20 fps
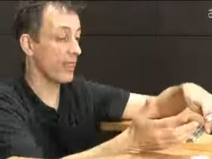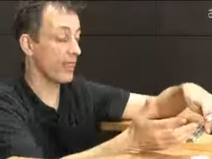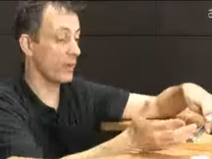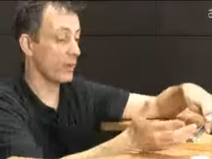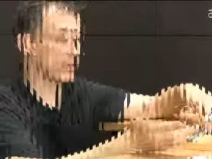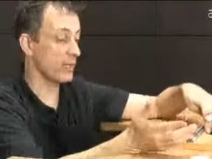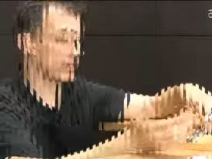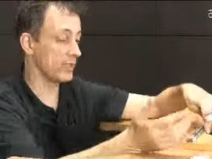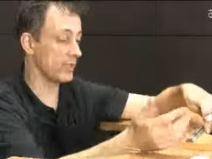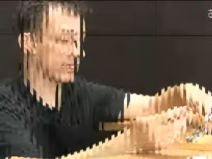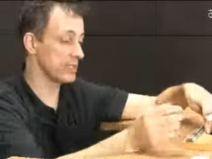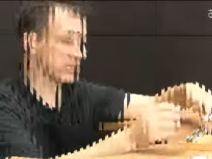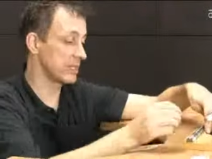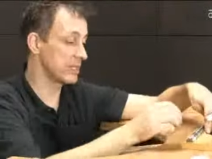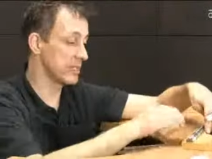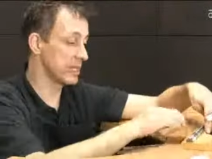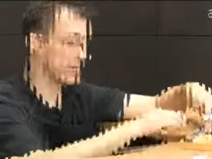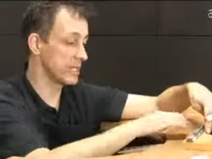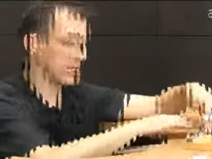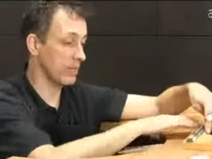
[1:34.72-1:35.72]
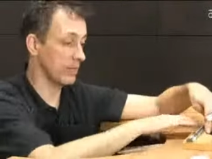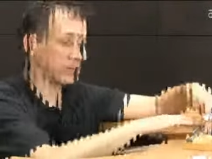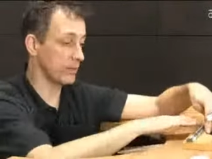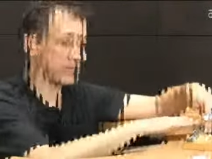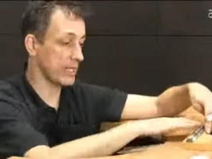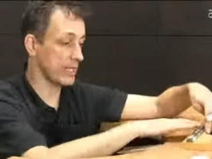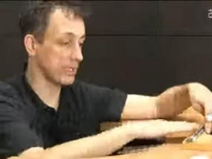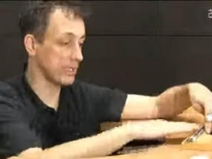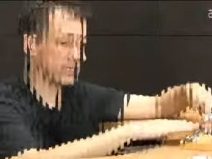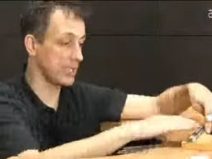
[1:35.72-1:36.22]
That would be a nice idea, and that will
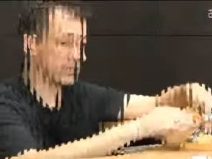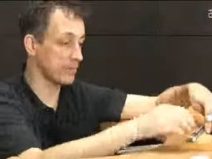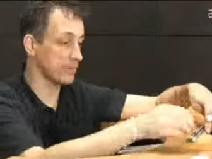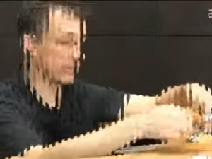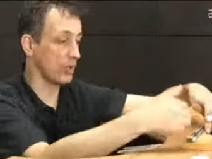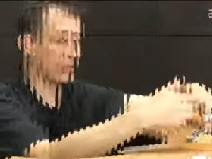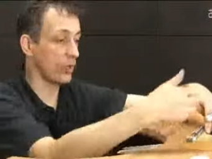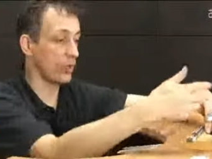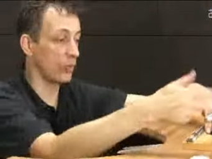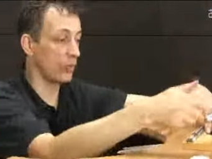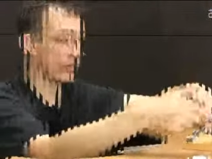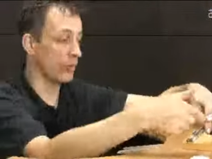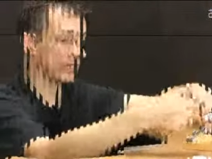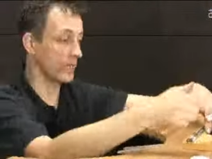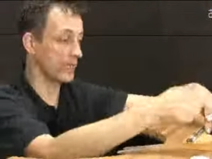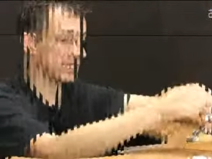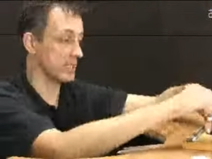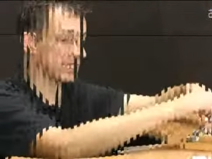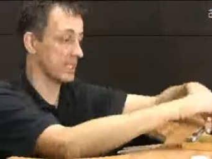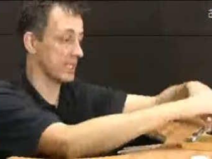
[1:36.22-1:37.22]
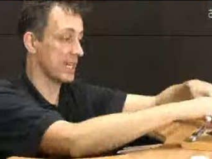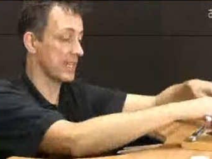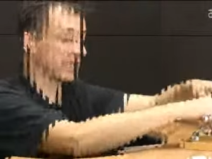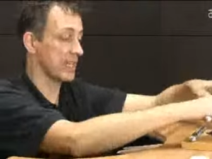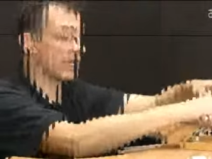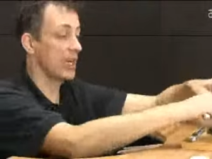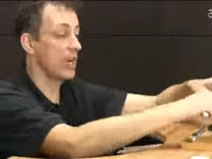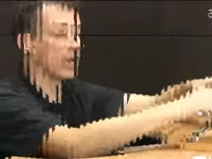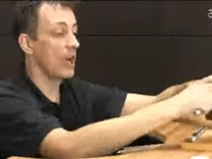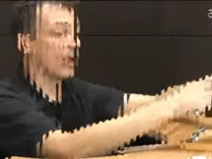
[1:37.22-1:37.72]
then keep the whole thing
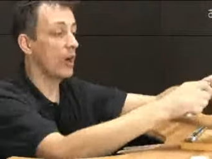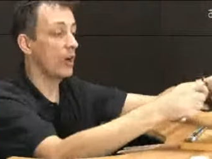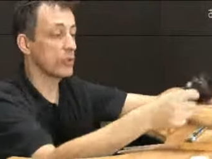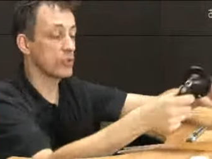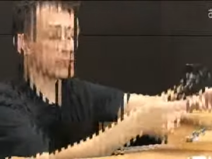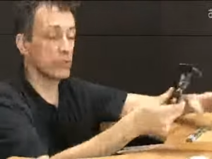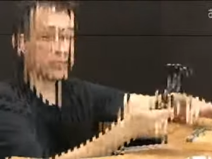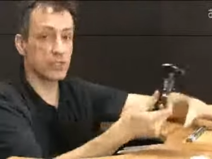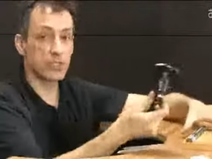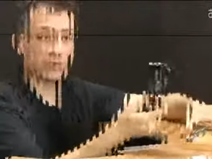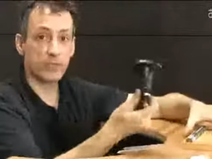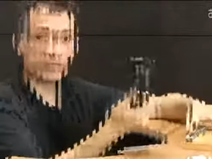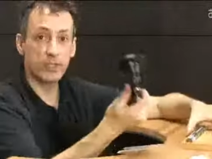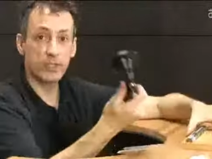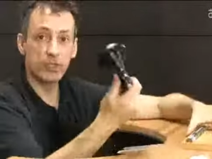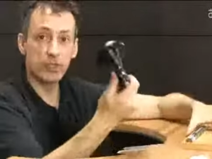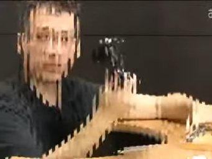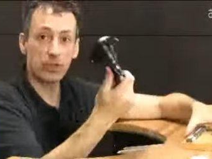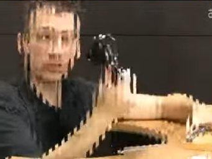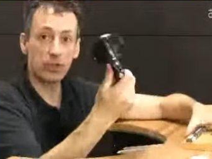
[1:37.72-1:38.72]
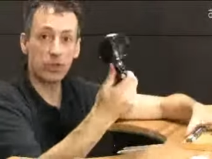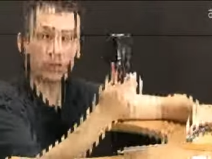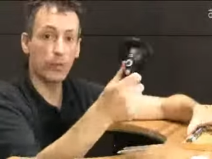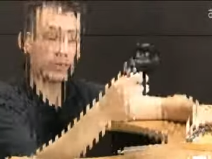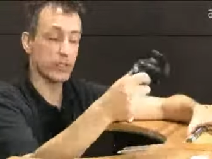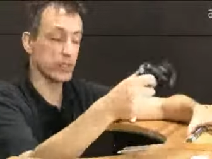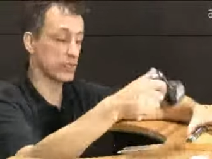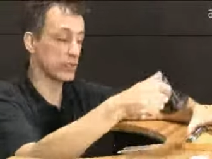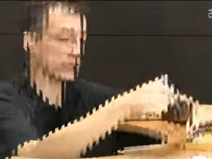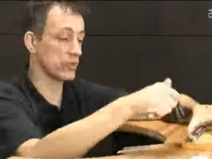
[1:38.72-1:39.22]
together. Alternatively, you can
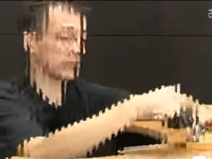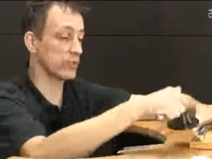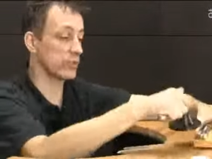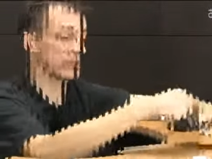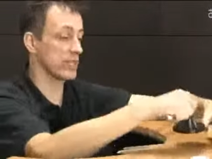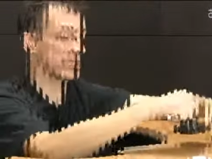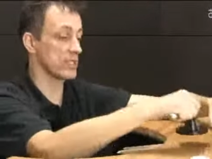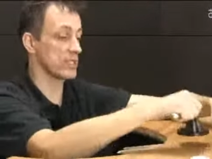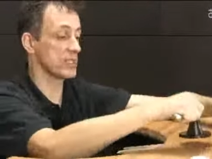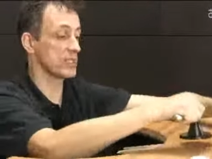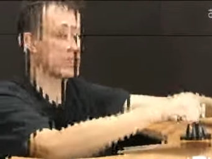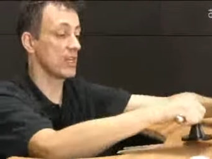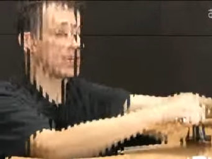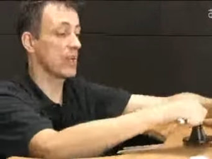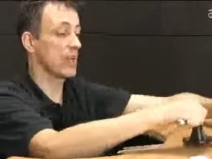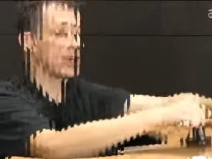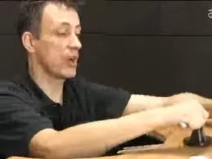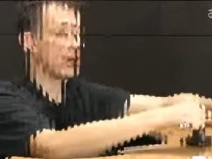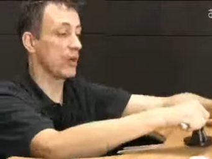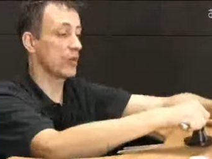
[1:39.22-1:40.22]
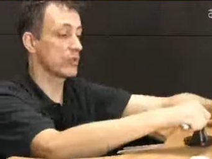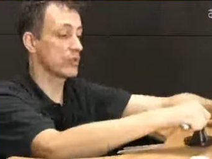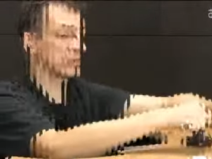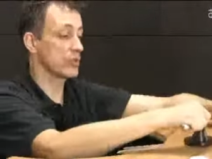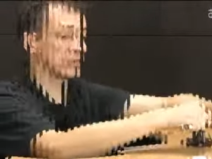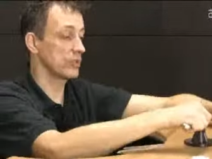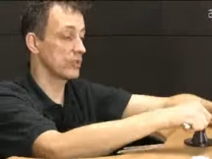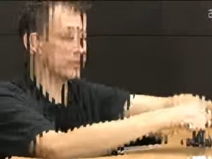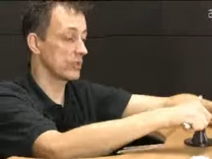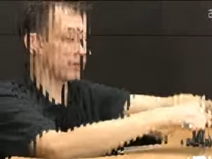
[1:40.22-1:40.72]
always screw this
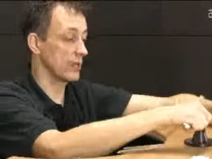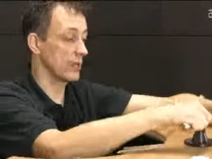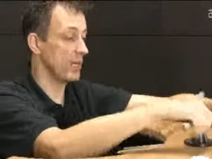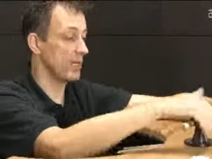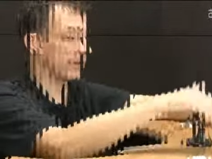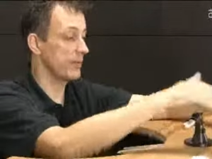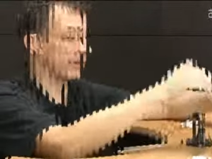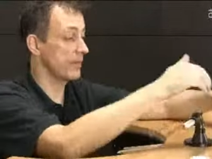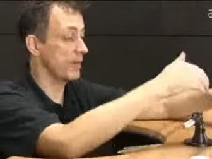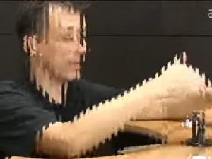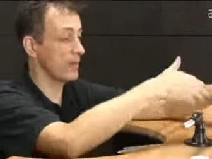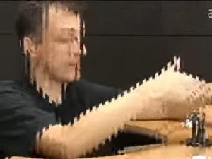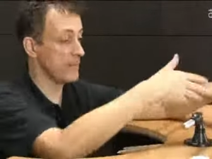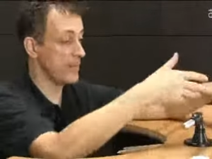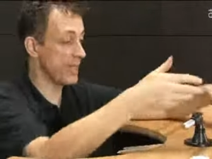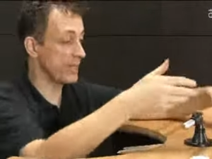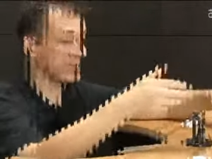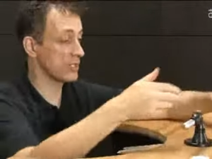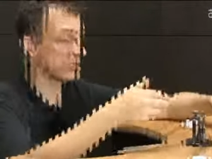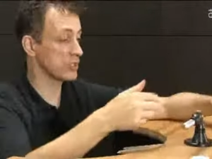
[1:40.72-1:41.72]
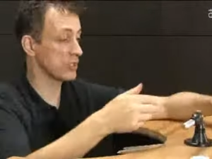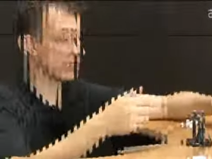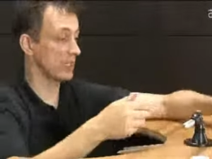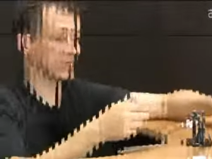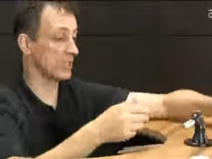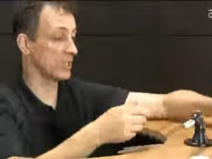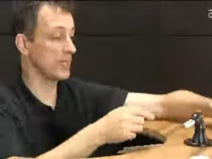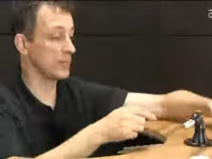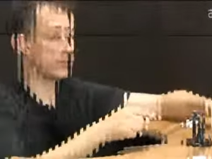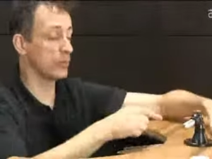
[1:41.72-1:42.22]
onto a bench
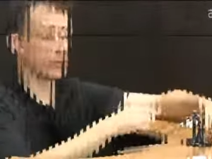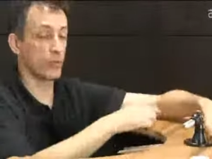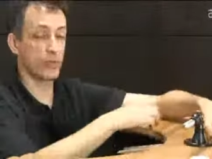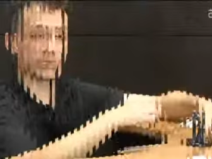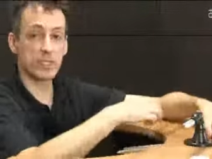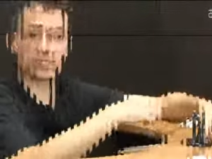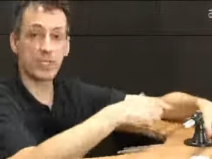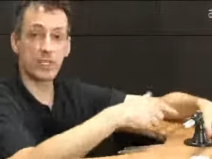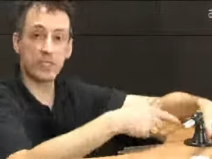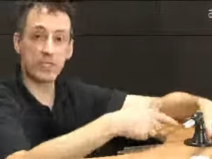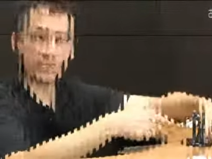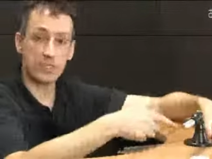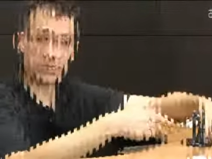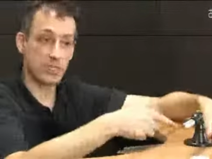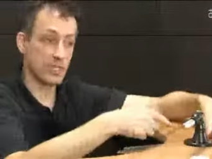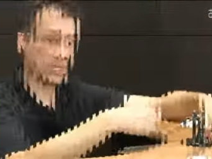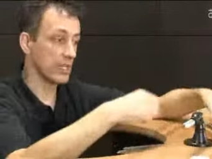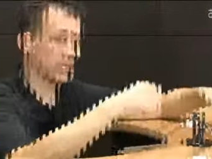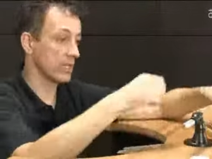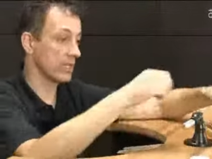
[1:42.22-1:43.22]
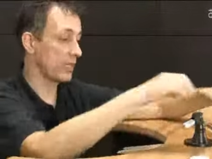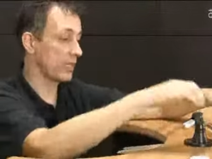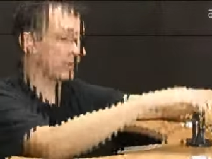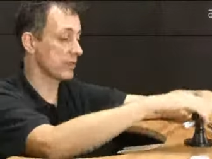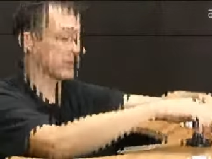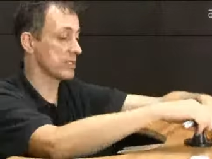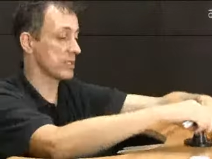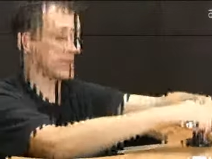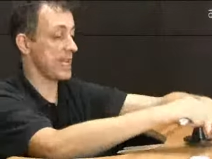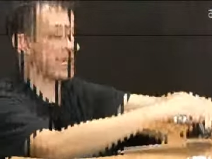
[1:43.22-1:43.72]
and keep all the dies
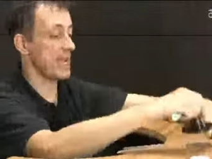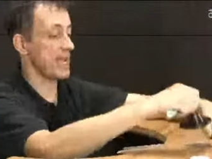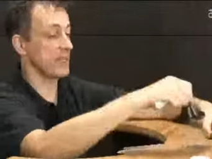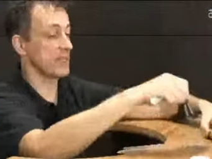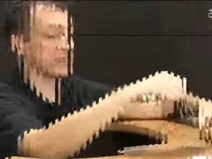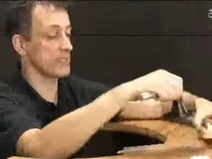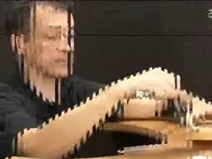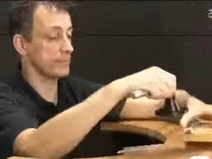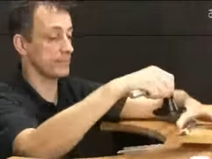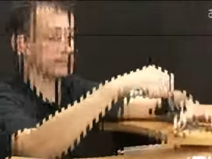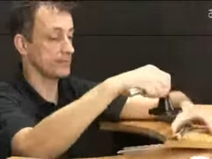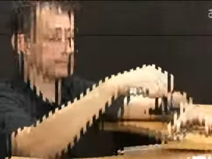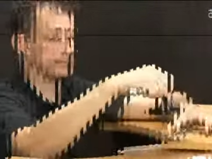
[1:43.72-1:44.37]
close to hand.